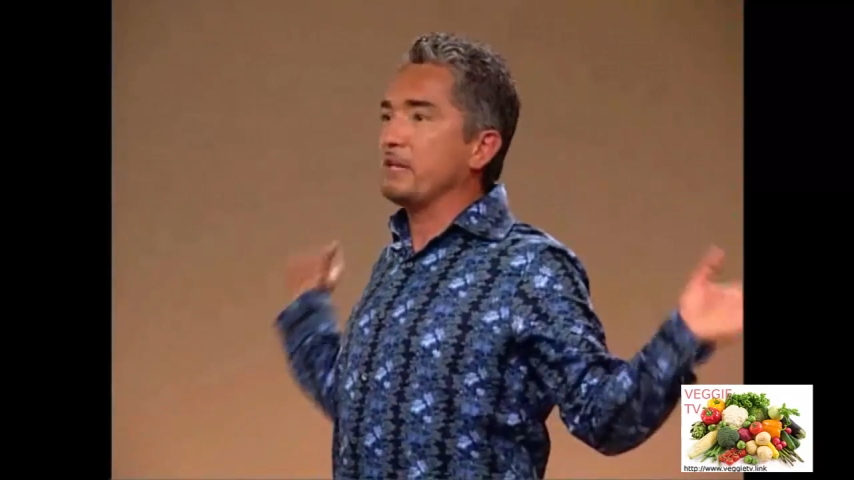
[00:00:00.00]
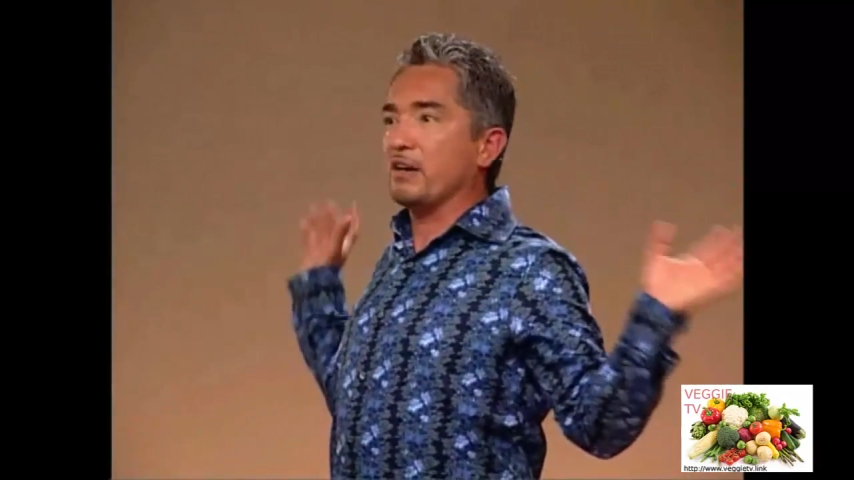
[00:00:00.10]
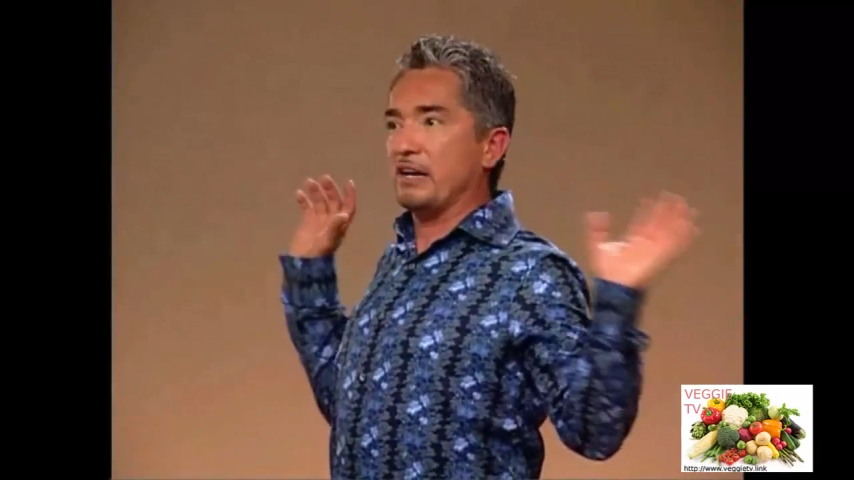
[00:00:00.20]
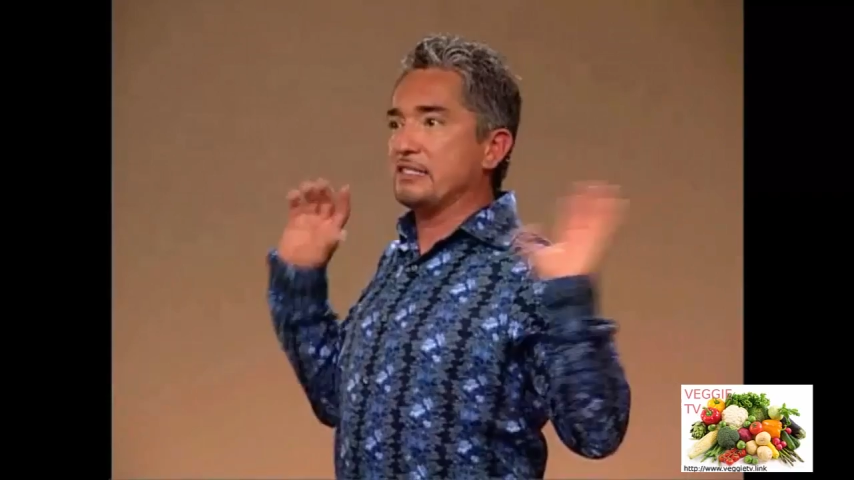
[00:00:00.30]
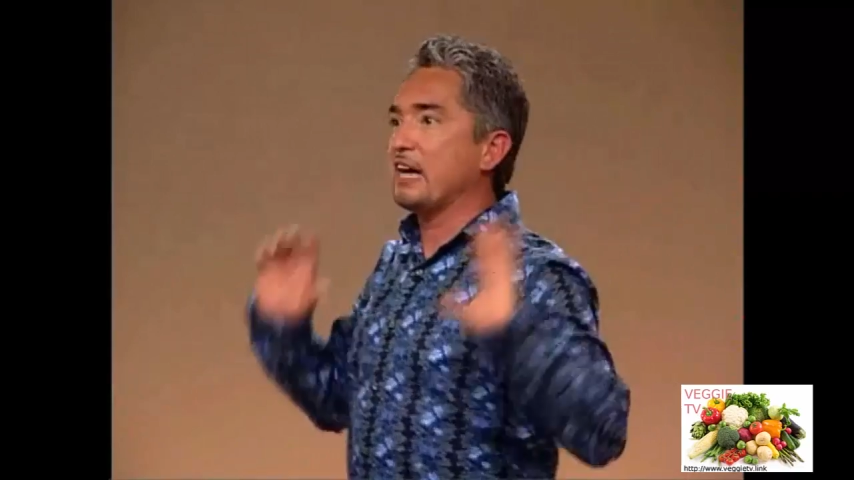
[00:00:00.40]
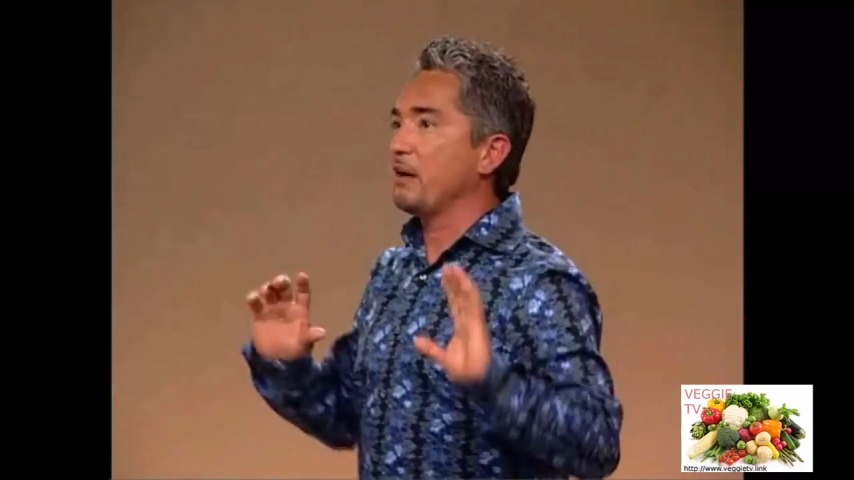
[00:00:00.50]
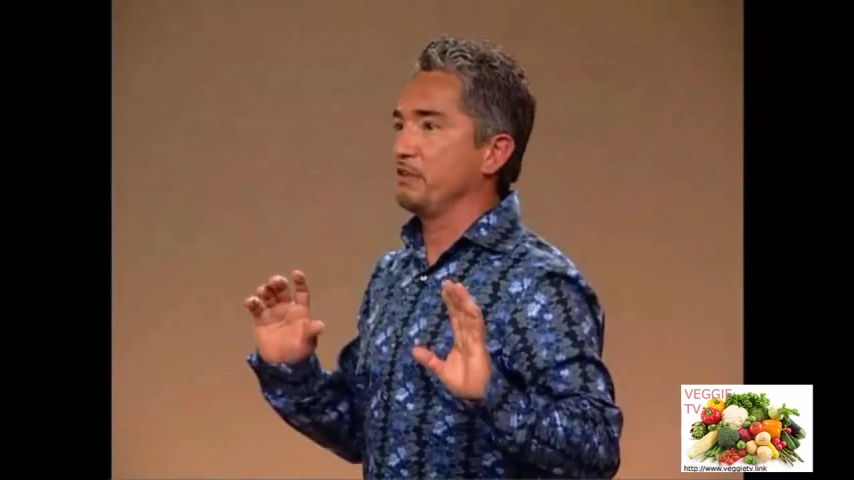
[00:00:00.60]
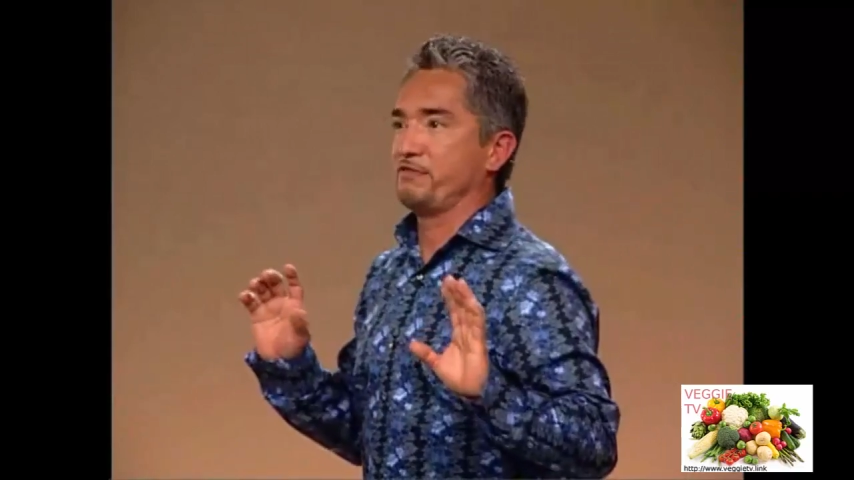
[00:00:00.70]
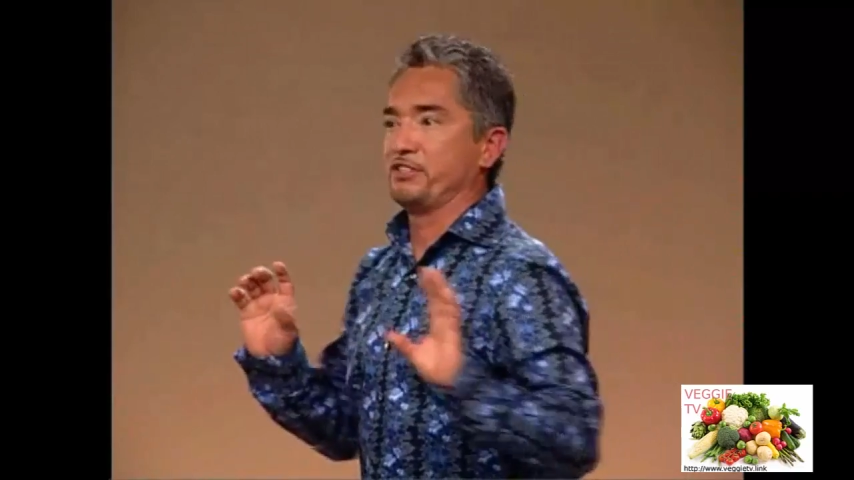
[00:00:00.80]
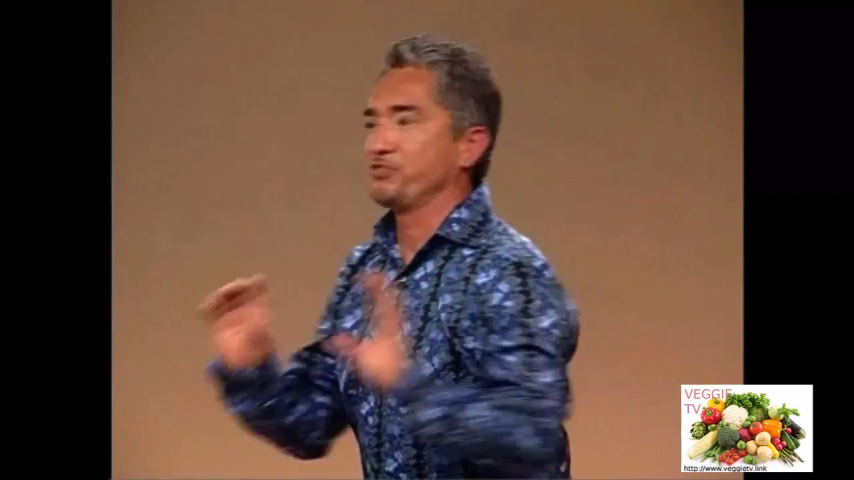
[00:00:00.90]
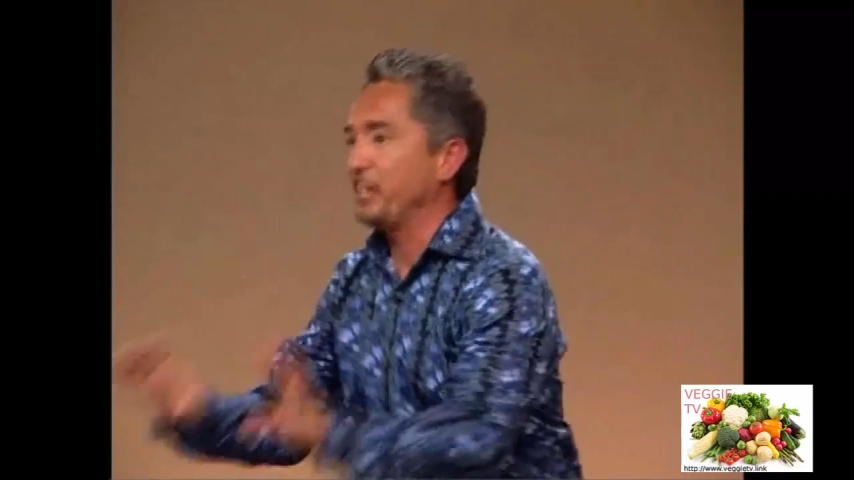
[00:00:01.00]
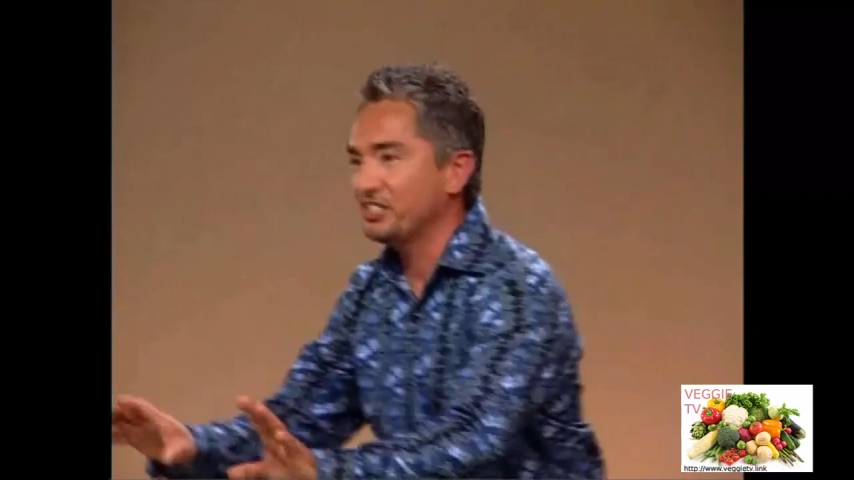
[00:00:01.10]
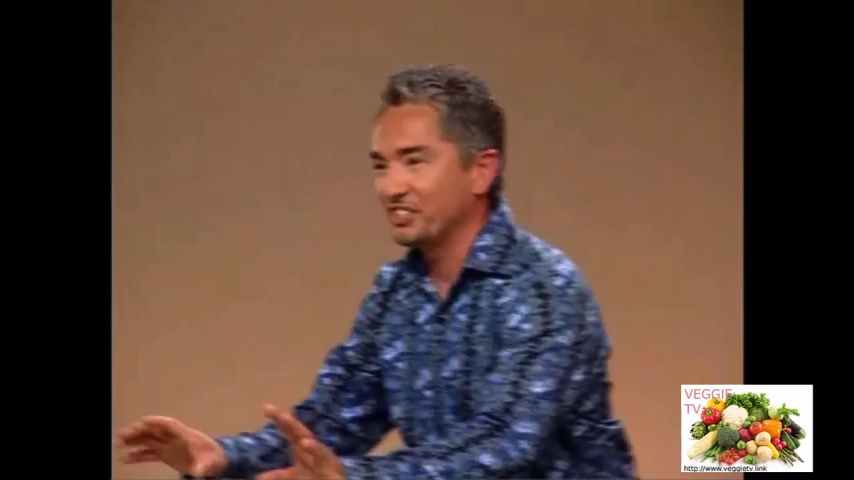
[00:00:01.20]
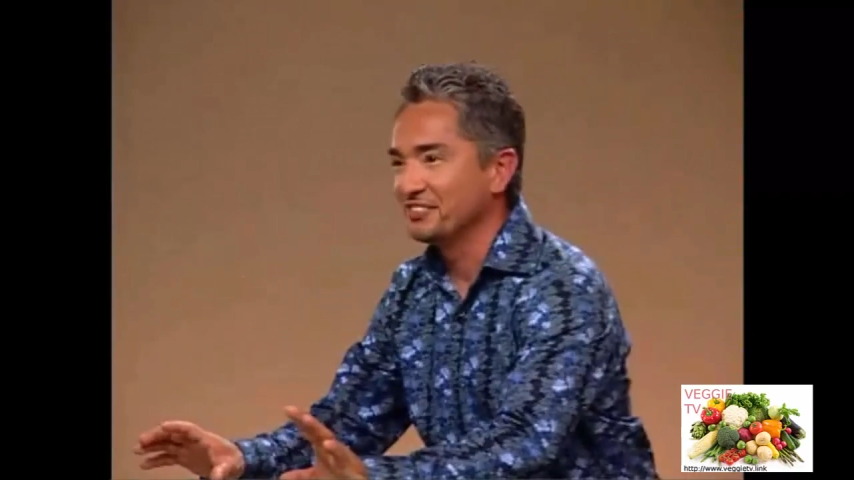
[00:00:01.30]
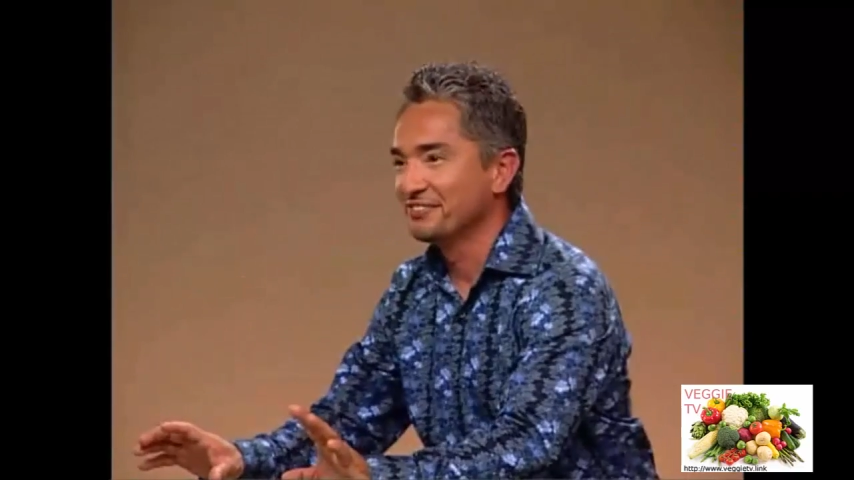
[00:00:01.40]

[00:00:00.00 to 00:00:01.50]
going to die with frustration.